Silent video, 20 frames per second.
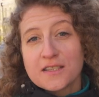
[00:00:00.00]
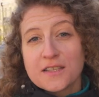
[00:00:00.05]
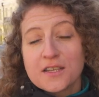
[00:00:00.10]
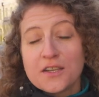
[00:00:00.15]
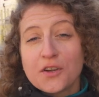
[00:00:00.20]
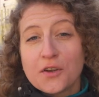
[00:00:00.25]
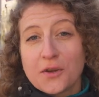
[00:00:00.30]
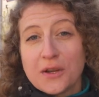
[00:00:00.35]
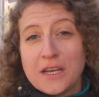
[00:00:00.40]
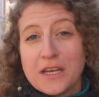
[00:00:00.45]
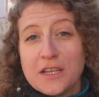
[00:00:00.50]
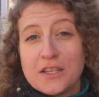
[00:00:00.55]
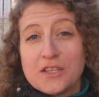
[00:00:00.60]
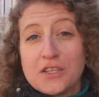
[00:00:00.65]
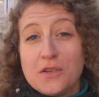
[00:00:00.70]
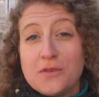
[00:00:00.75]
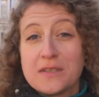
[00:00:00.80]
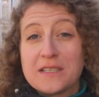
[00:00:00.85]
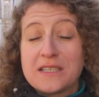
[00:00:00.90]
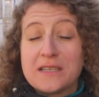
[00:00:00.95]
of the ingredients
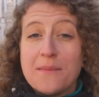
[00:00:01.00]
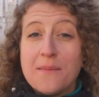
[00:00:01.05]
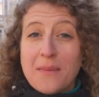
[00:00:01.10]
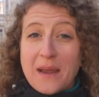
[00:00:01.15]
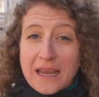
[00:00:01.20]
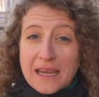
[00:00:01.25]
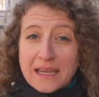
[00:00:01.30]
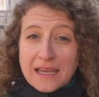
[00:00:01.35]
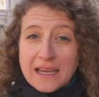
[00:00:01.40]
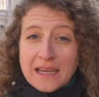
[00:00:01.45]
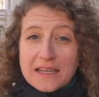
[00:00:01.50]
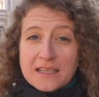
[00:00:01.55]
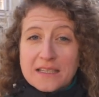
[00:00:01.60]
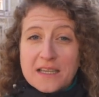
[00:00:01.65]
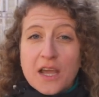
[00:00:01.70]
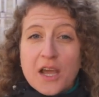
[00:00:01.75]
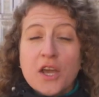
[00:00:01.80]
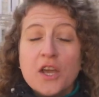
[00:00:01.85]
used to make it